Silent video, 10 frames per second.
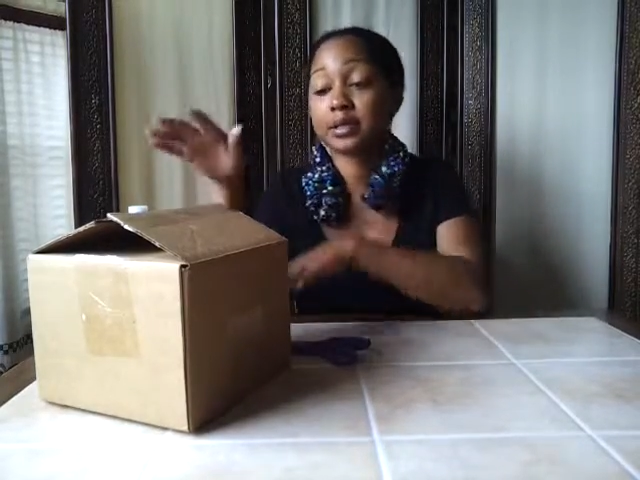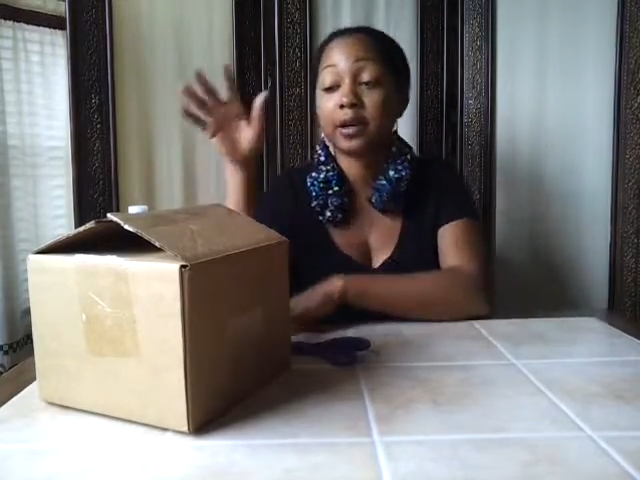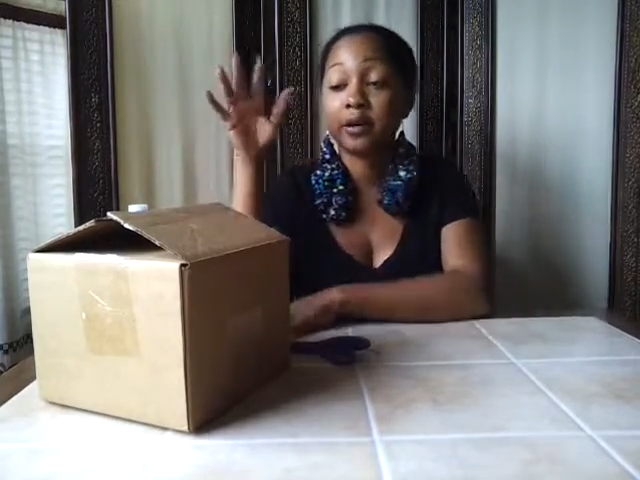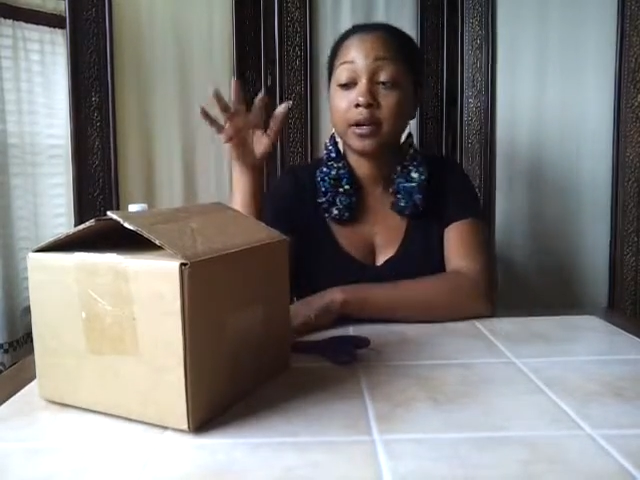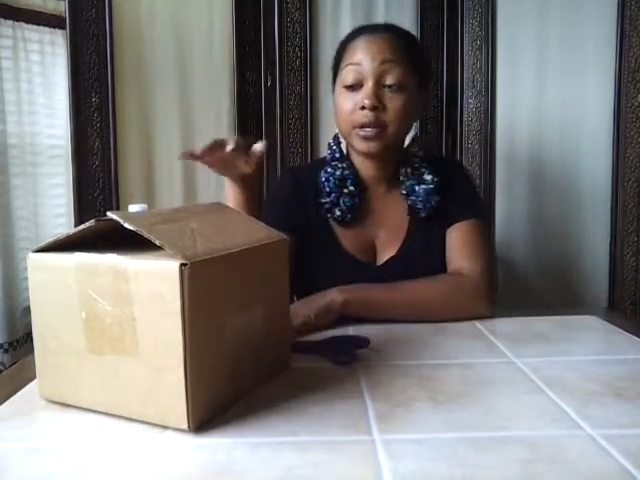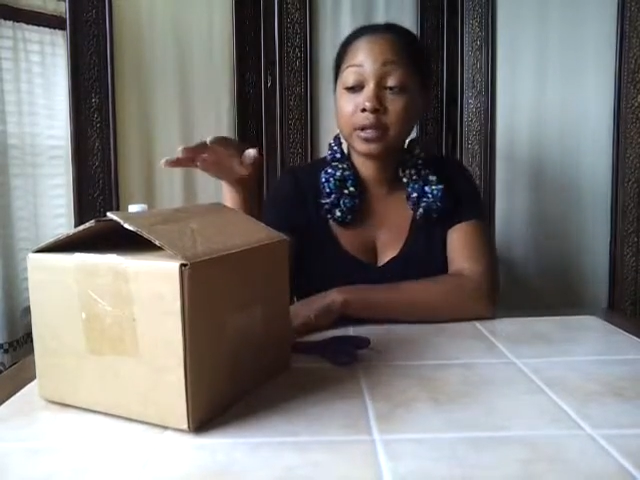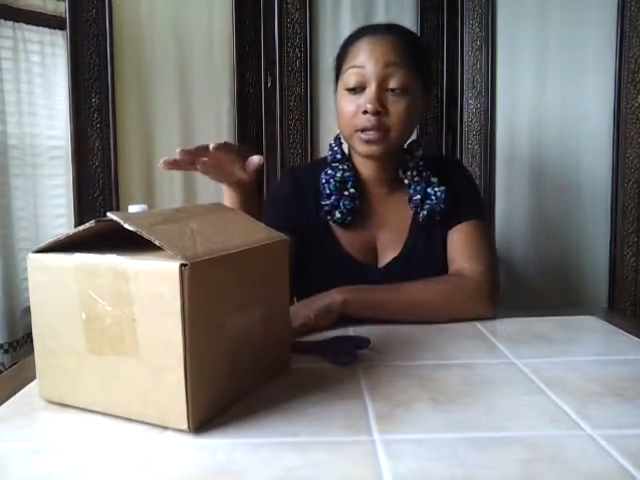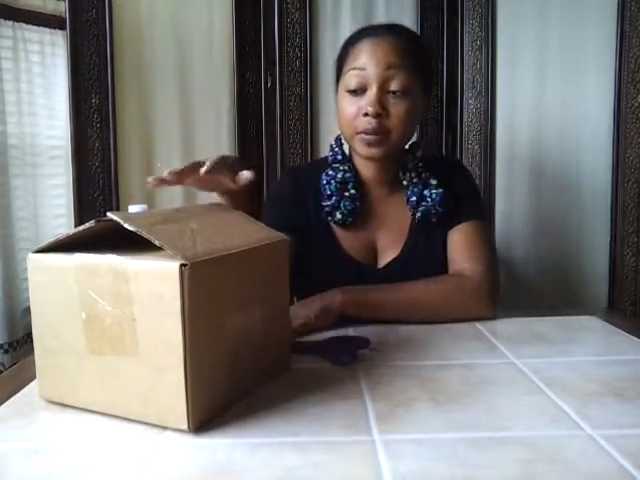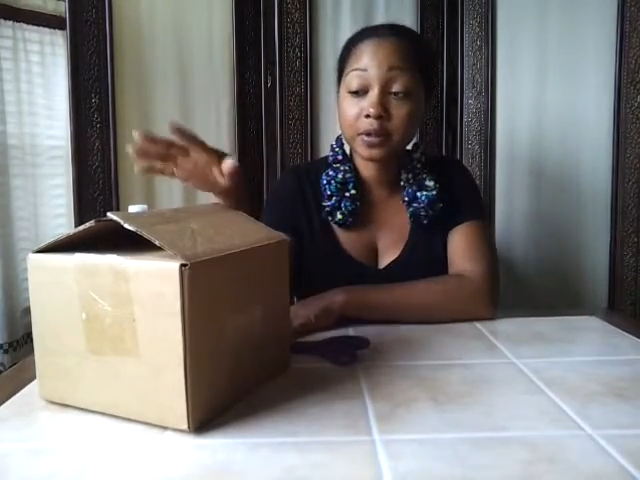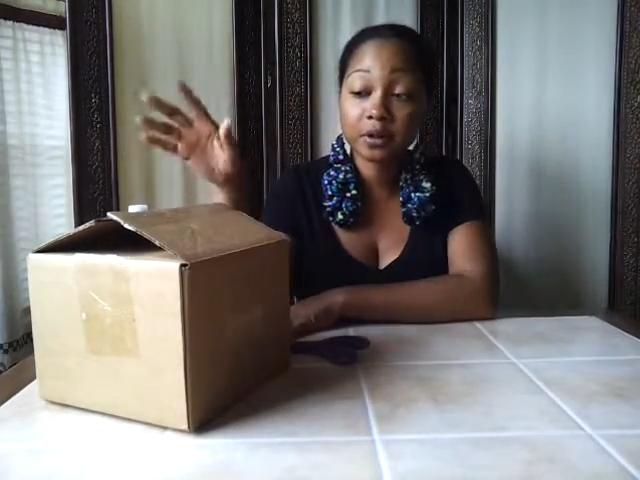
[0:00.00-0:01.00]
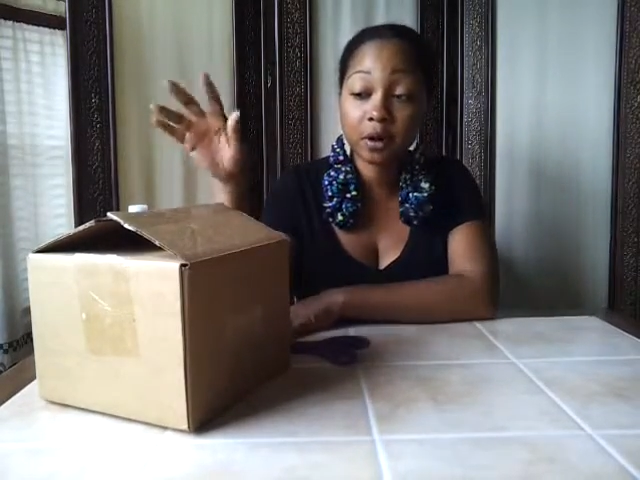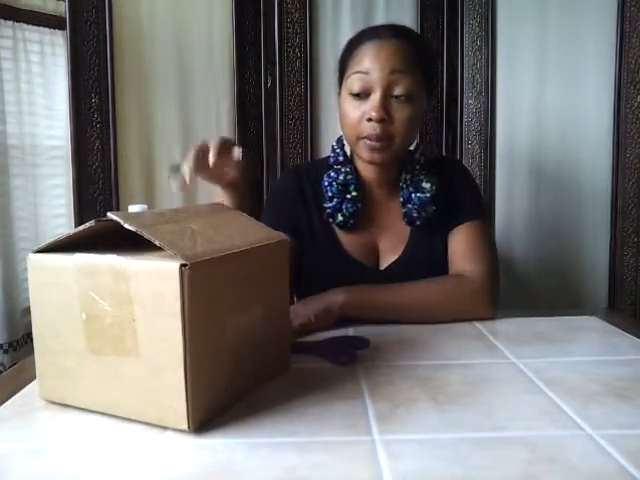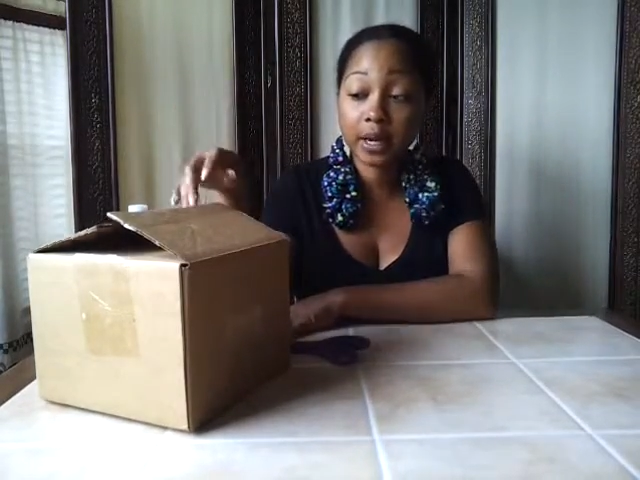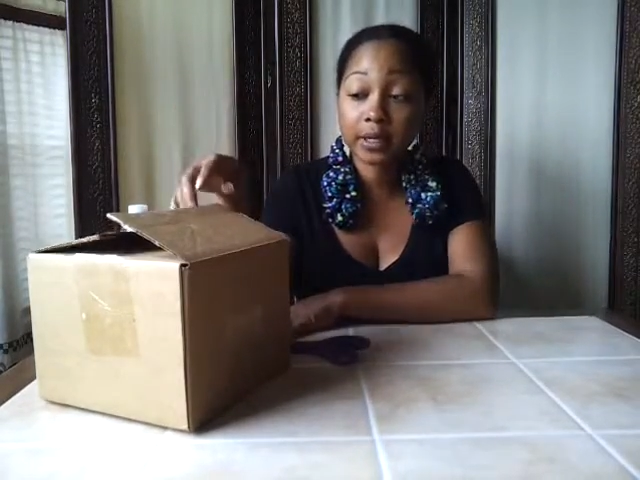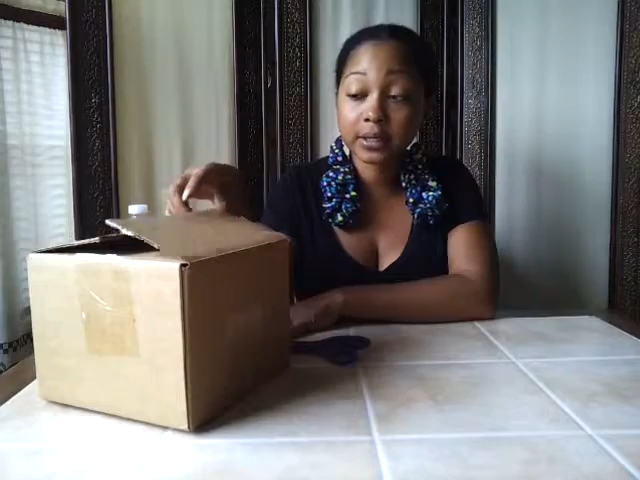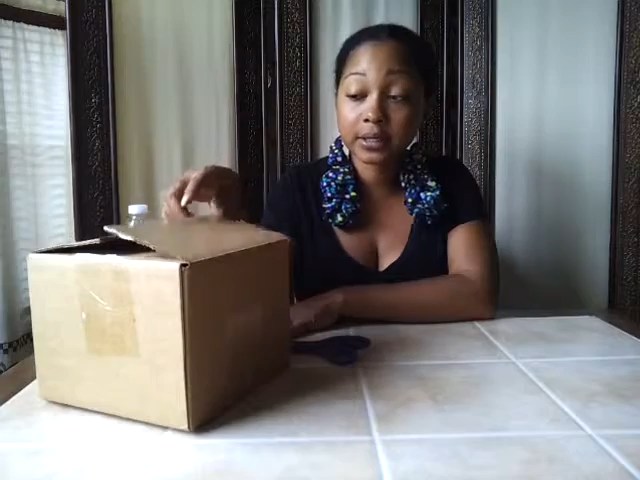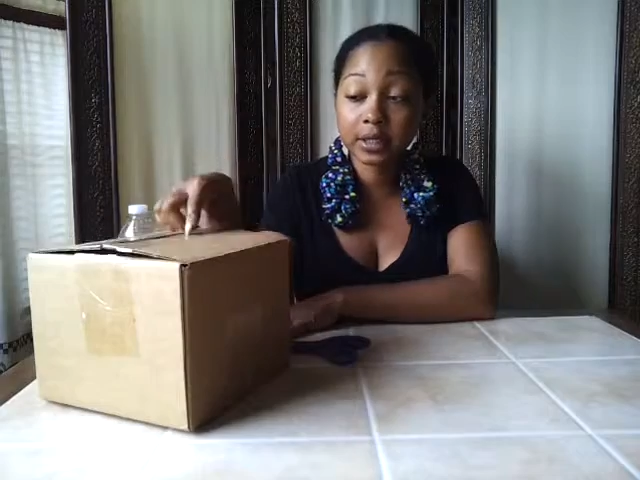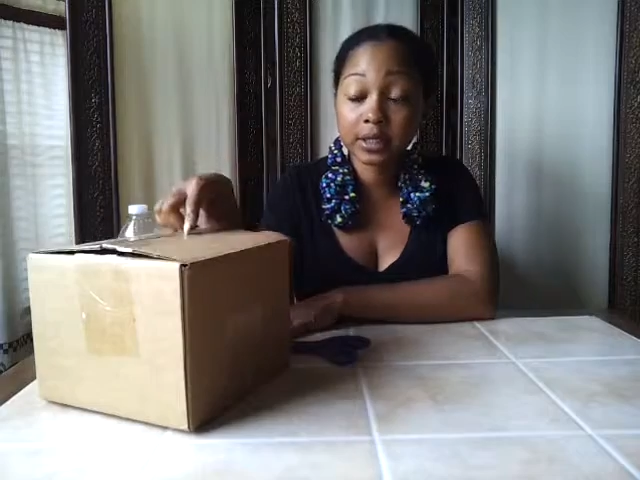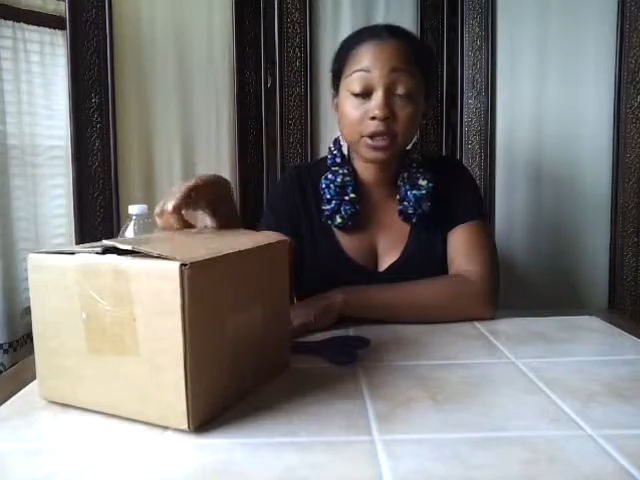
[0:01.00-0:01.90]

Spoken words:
Now, this month CurlBOX did